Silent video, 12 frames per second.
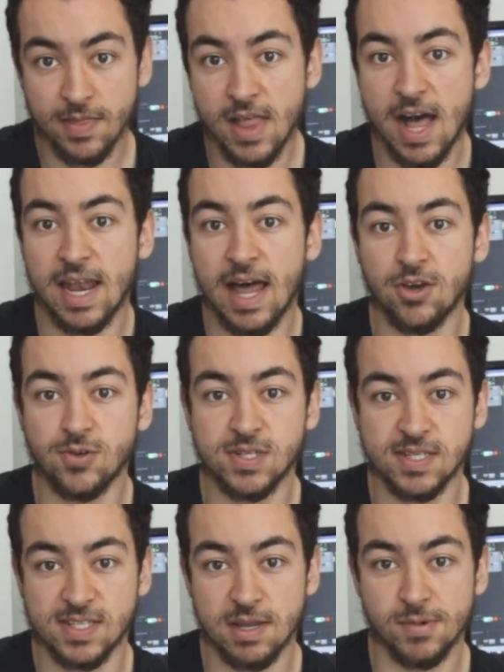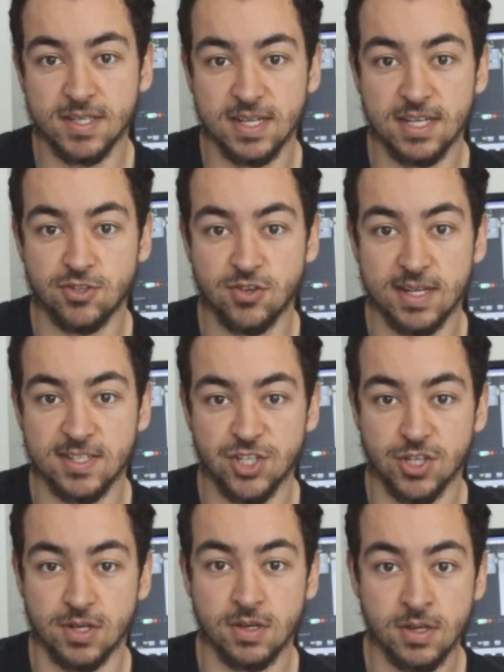that allow you to seamlessly
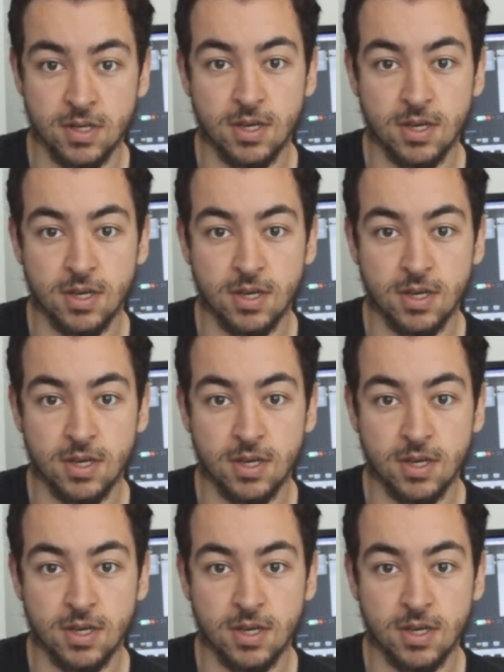transition